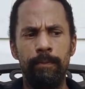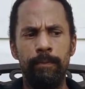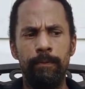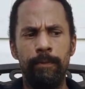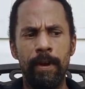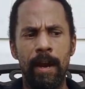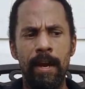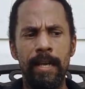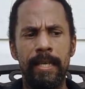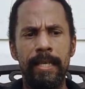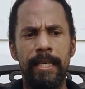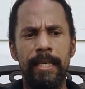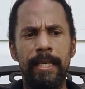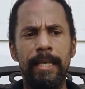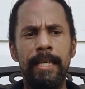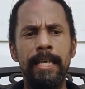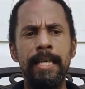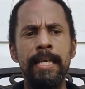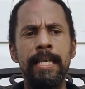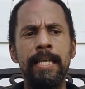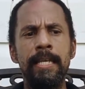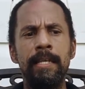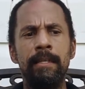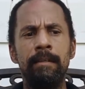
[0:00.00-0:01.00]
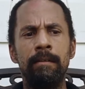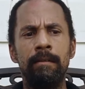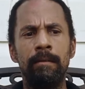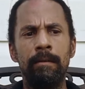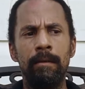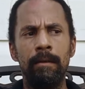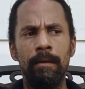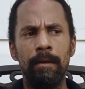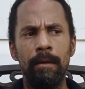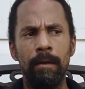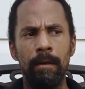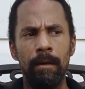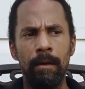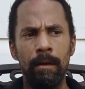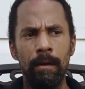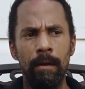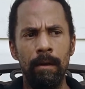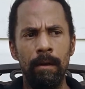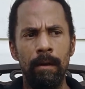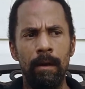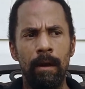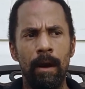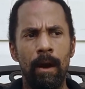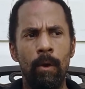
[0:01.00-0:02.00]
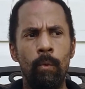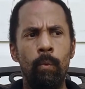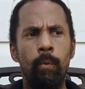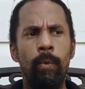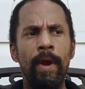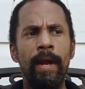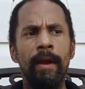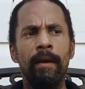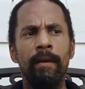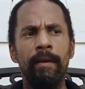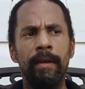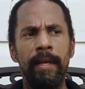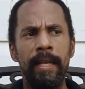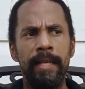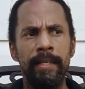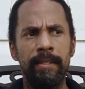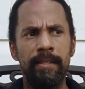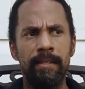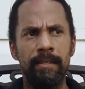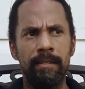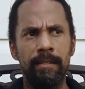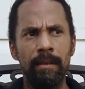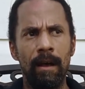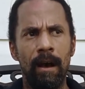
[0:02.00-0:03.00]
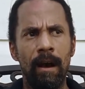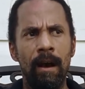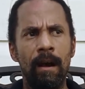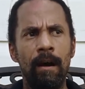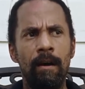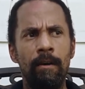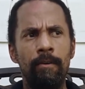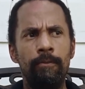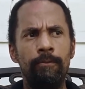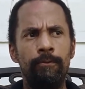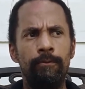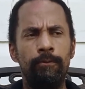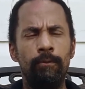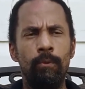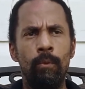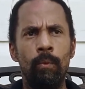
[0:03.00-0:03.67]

very keen awareness of